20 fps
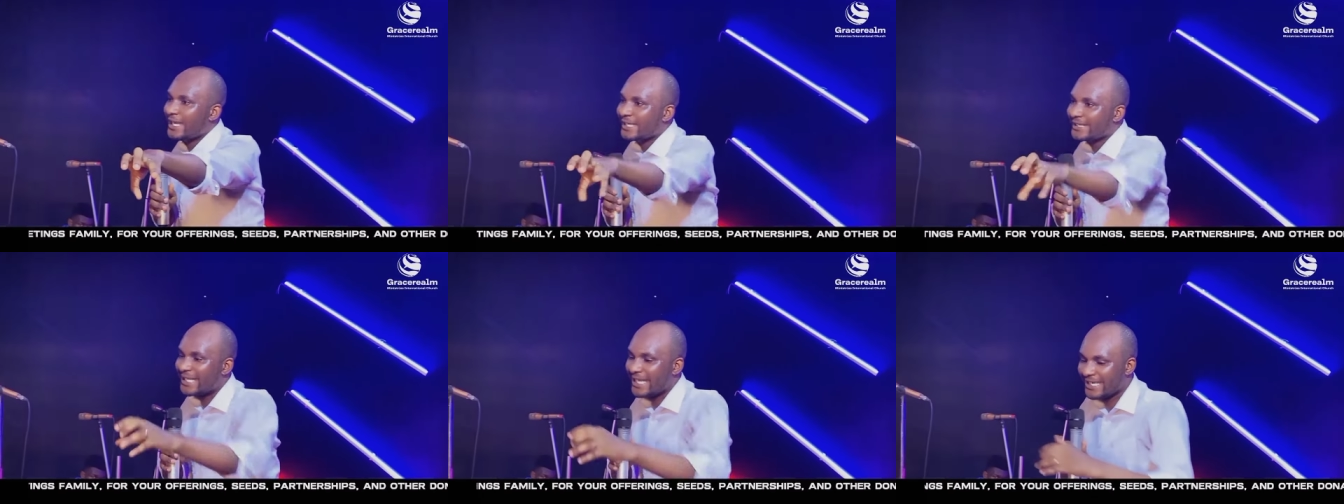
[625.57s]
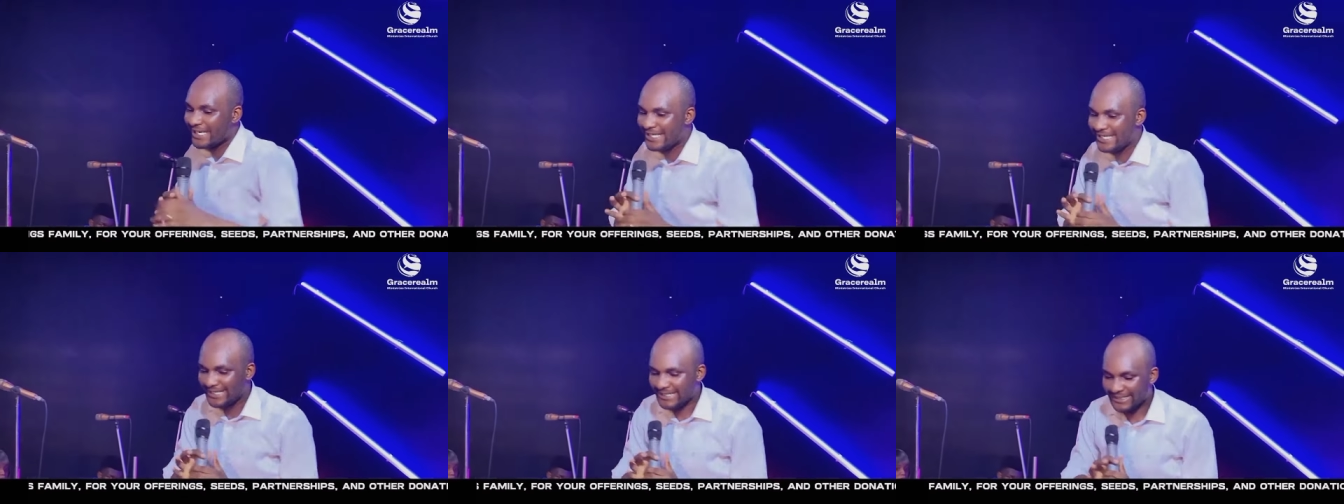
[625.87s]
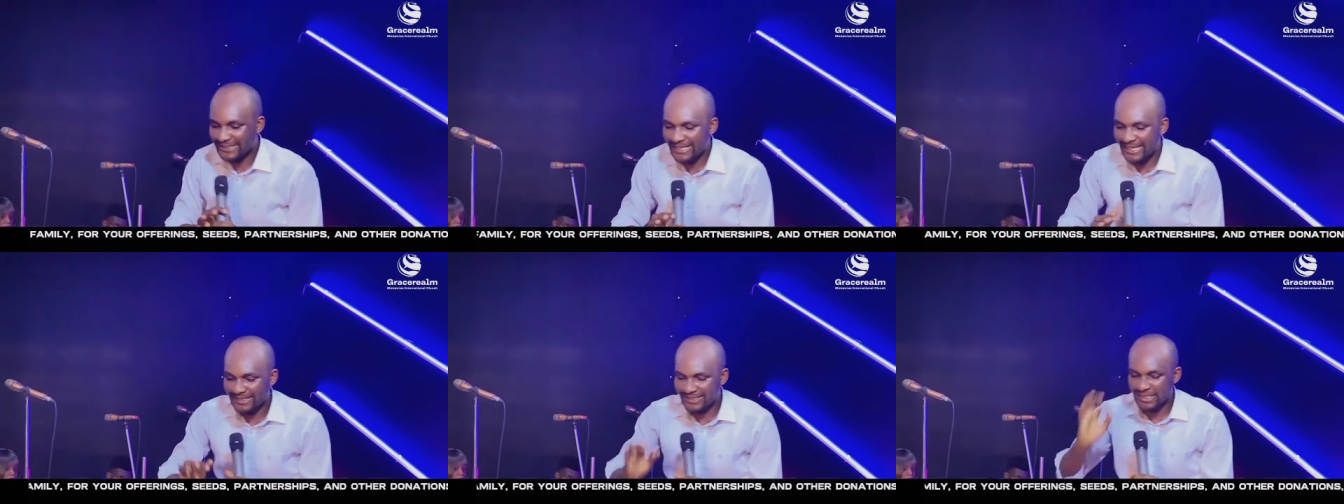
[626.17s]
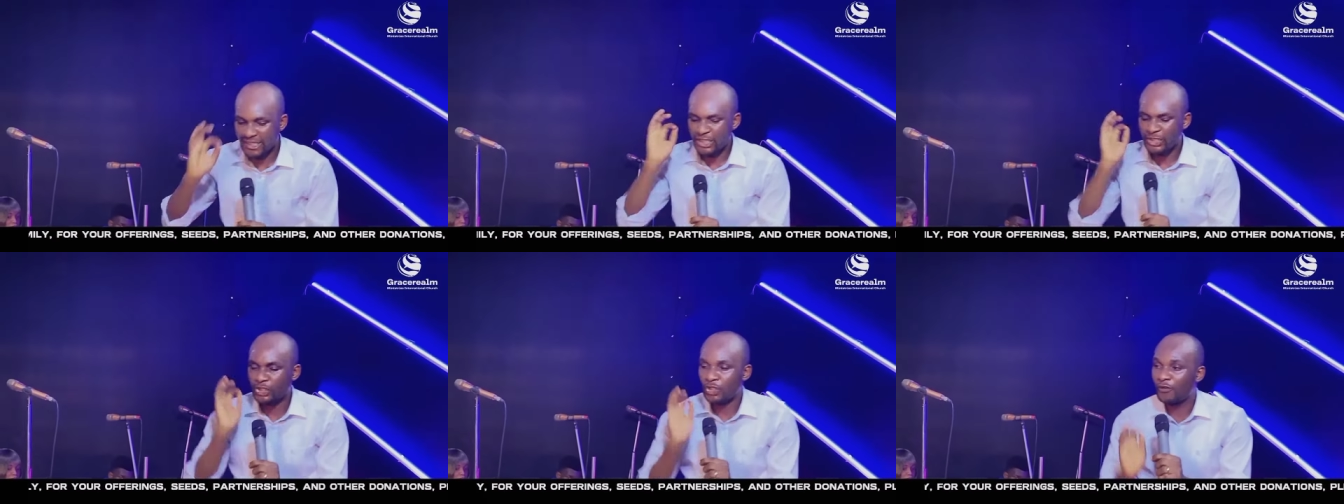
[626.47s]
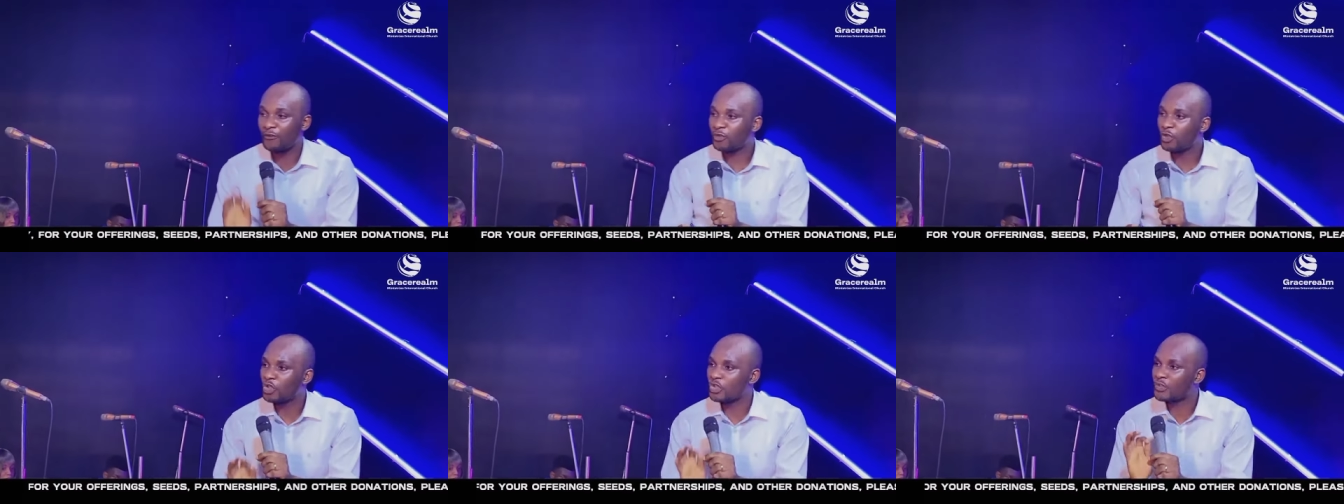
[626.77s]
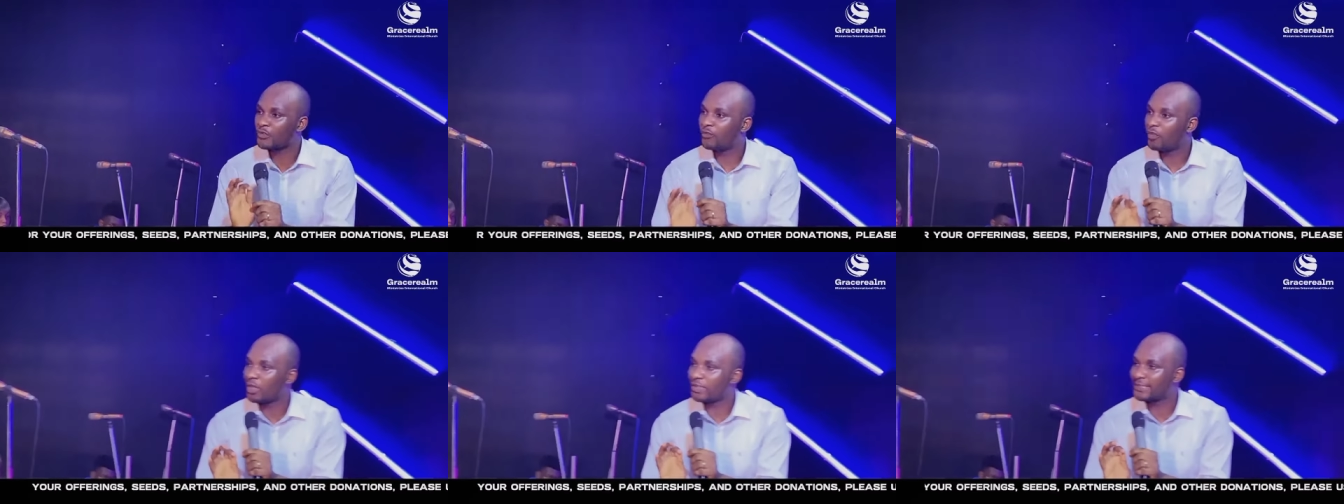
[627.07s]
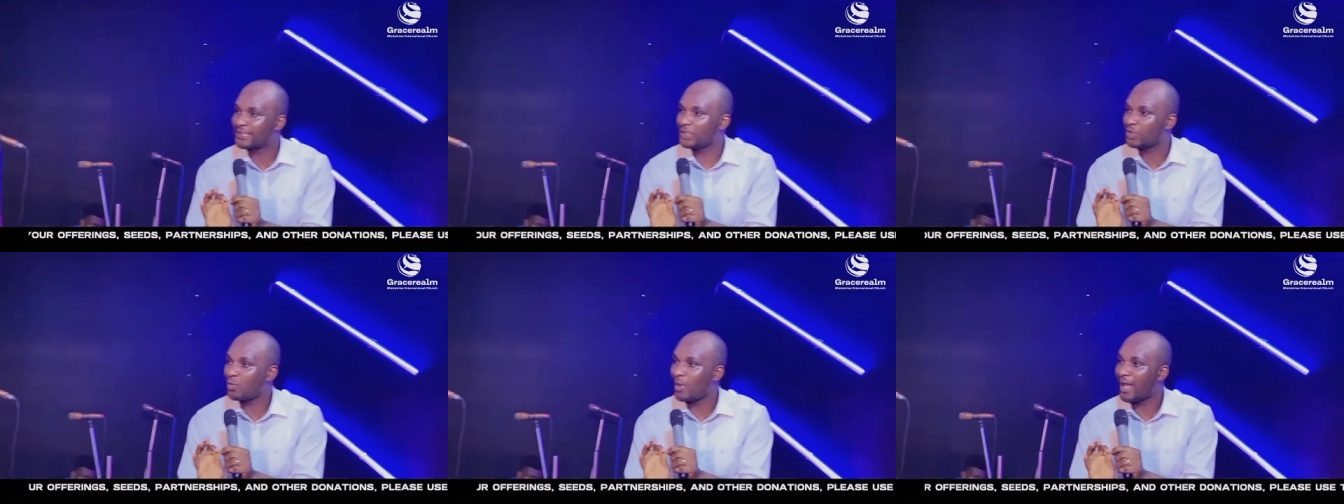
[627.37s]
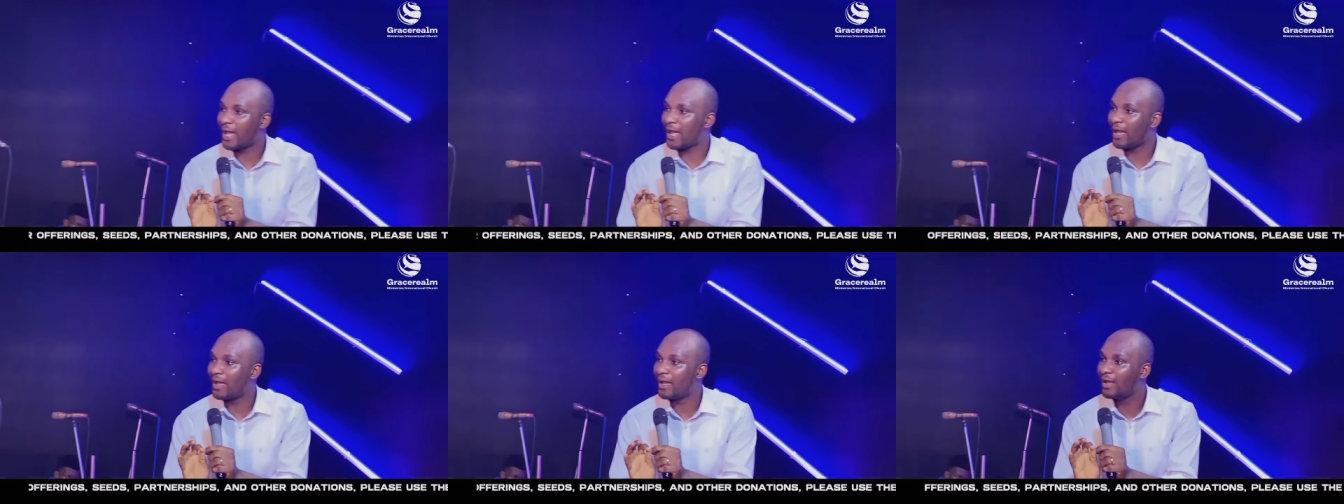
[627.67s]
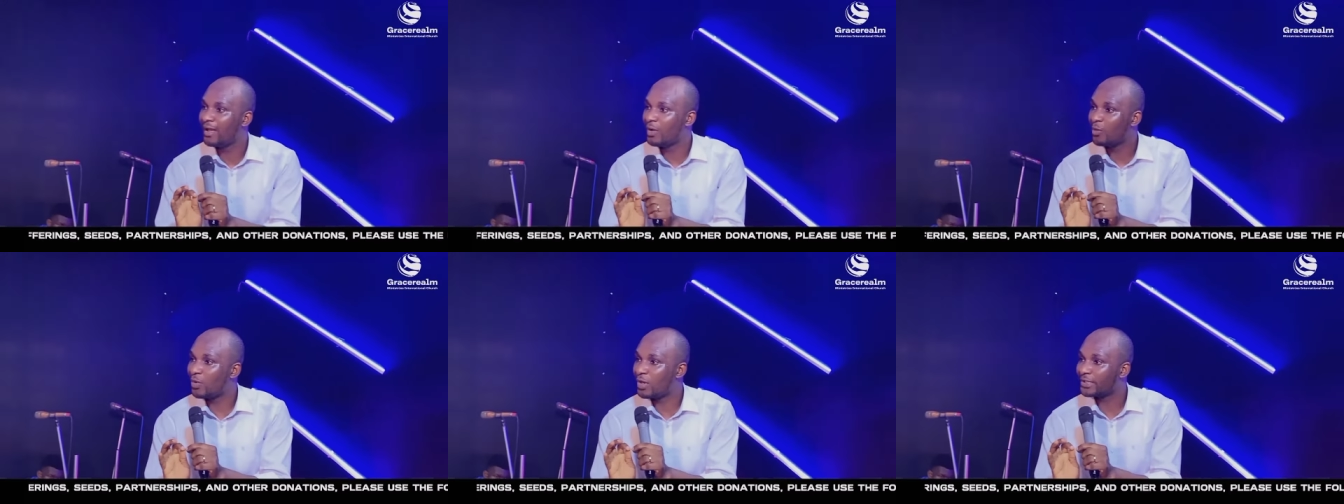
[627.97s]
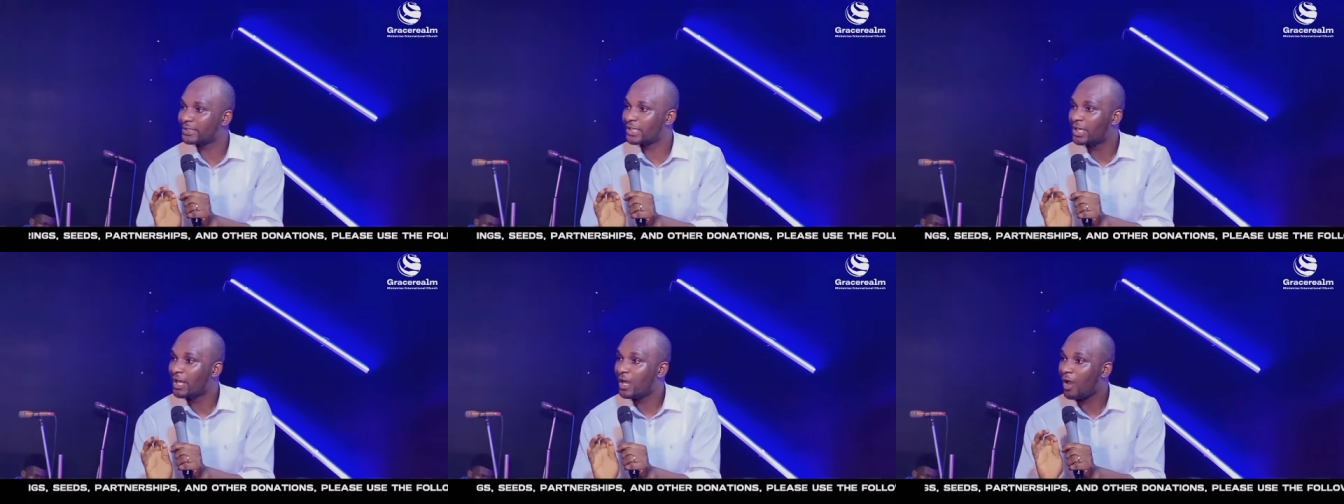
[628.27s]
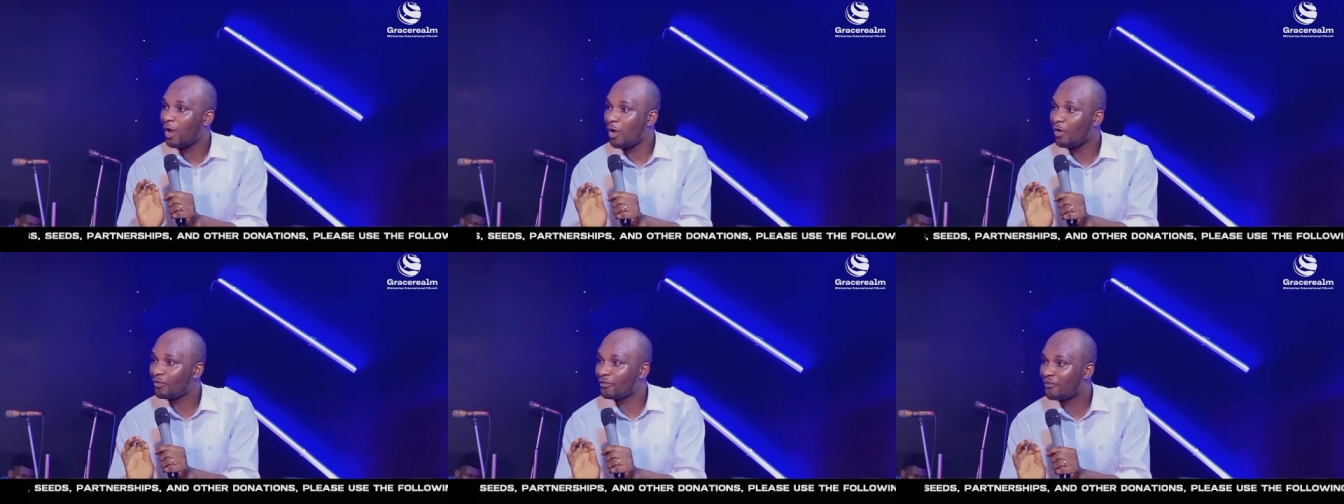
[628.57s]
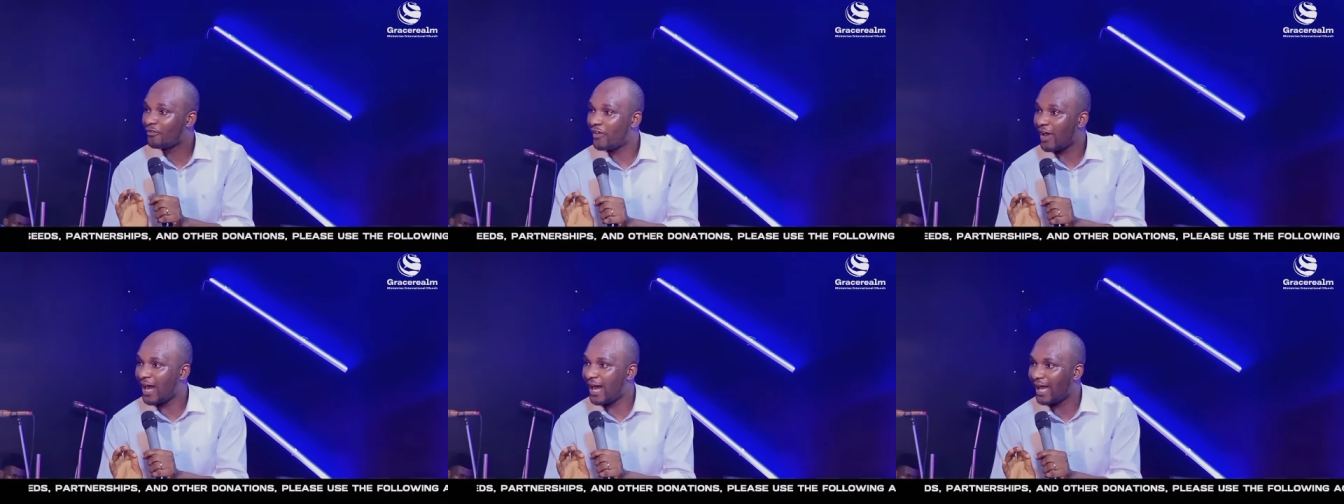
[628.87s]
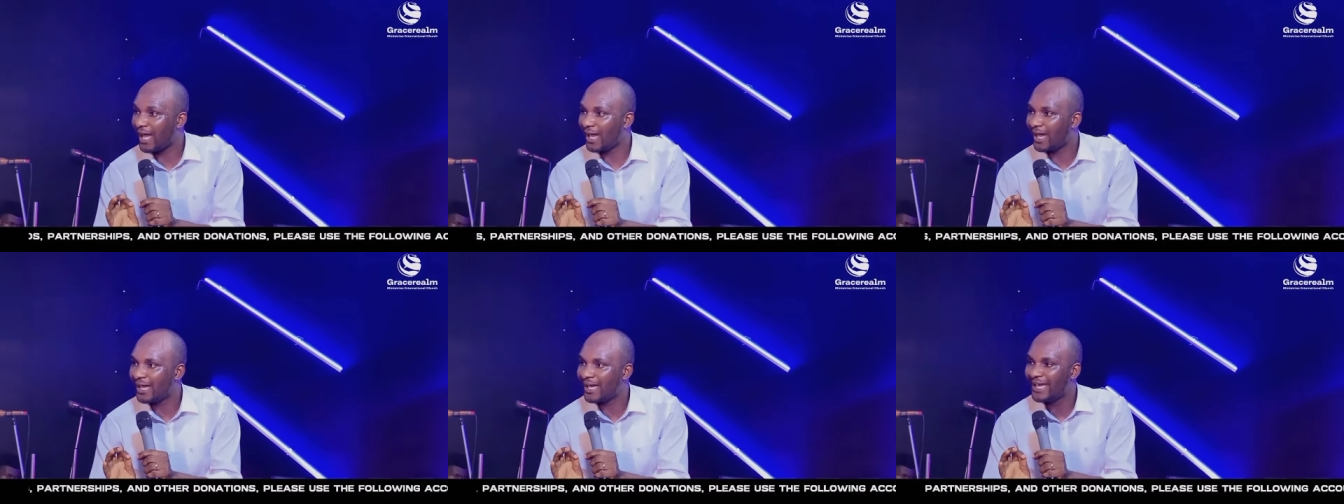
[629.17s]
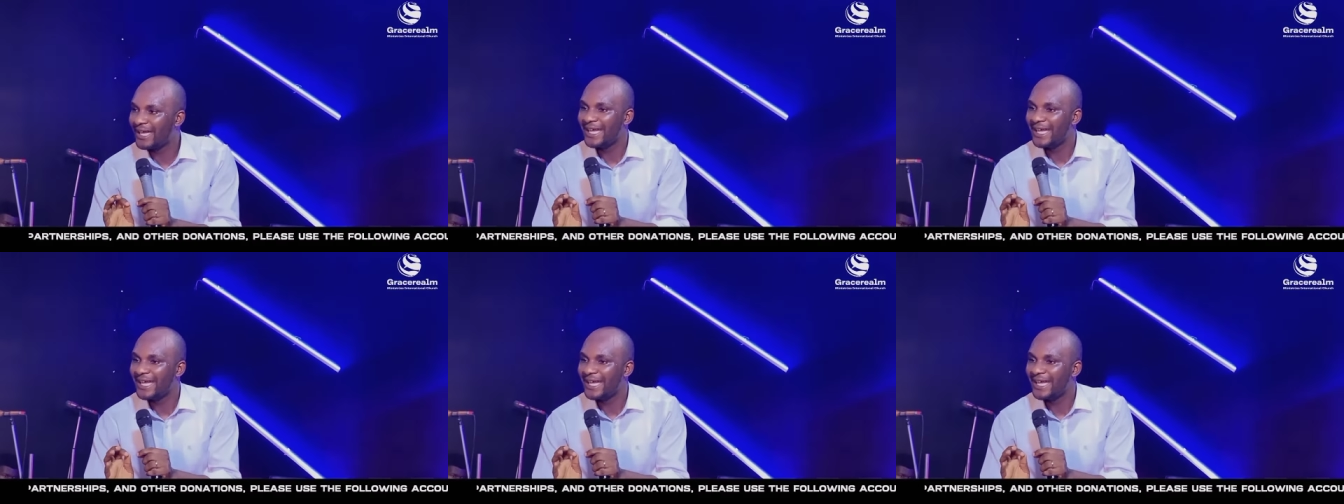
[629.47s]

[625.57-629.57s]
Then he set each of those foxes on fire.